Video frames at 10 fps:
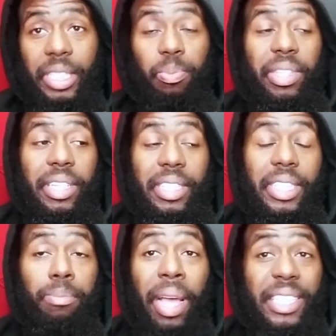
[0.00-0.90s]
but this is
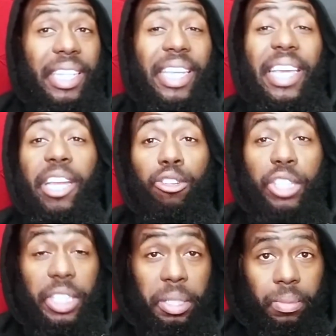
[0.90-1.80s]
masculine
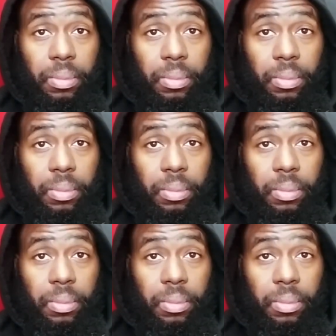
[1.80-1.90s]
energy.